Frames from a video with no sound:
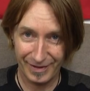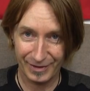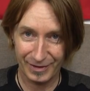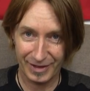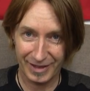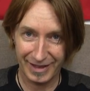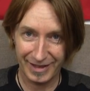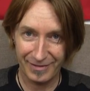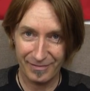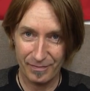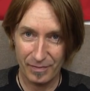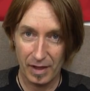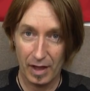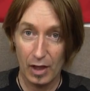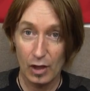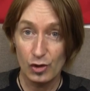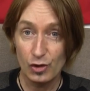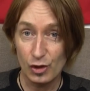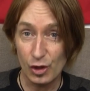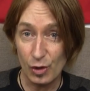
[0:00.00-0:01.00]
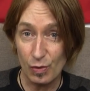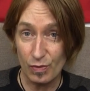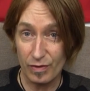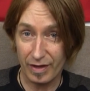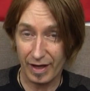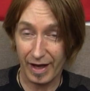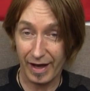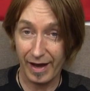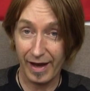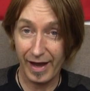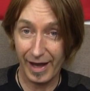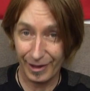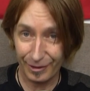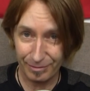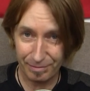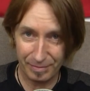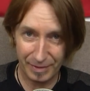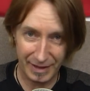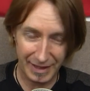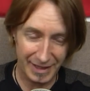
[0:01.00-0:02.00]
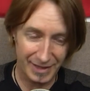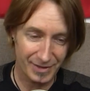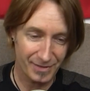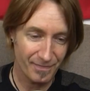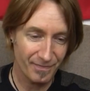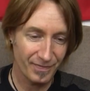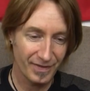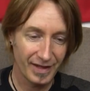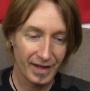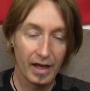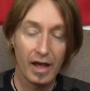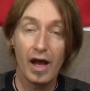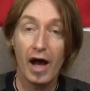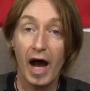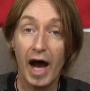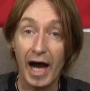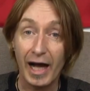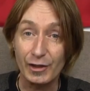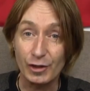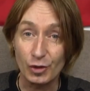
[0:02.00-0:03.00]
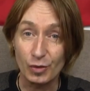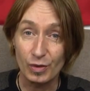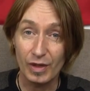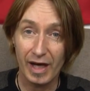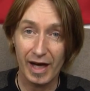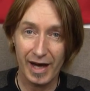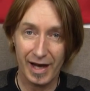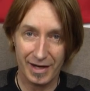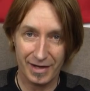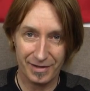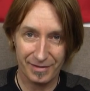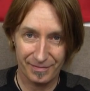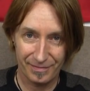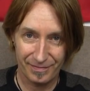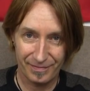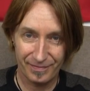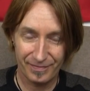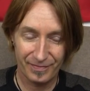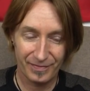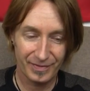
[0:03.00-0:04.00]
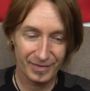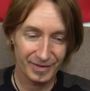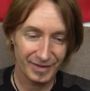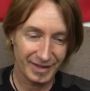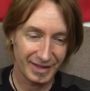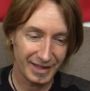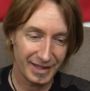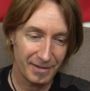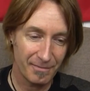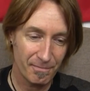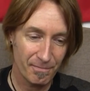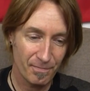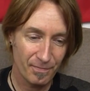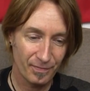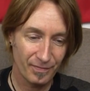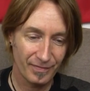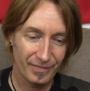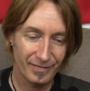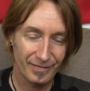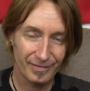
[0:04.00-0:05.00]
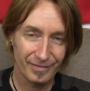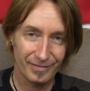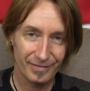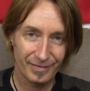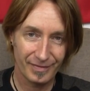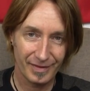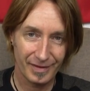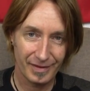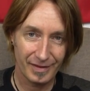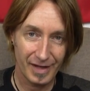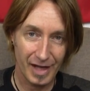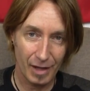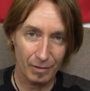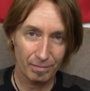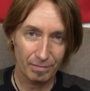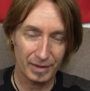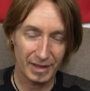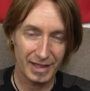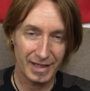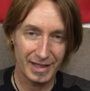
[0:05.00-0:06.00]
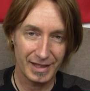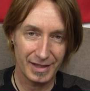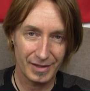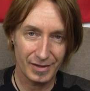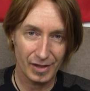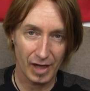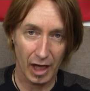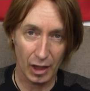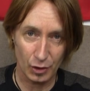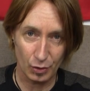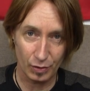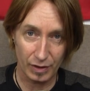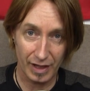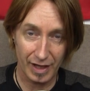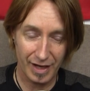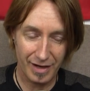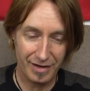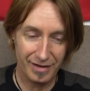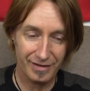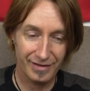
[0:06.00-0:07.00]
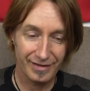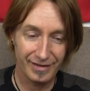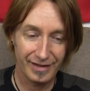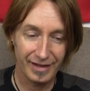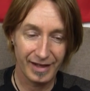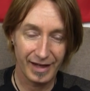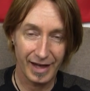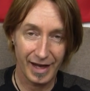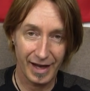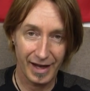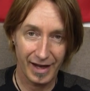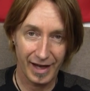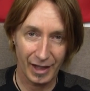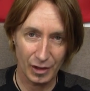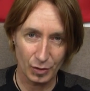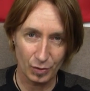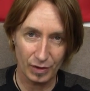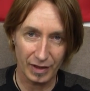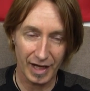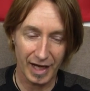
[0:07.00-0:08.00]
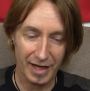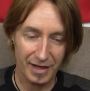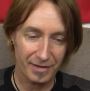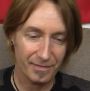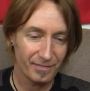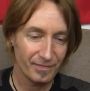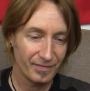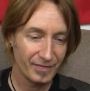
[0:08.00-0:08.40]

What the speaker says: Okay, you there, help please, ayudar. Okay, help please, ayudar, ayudar.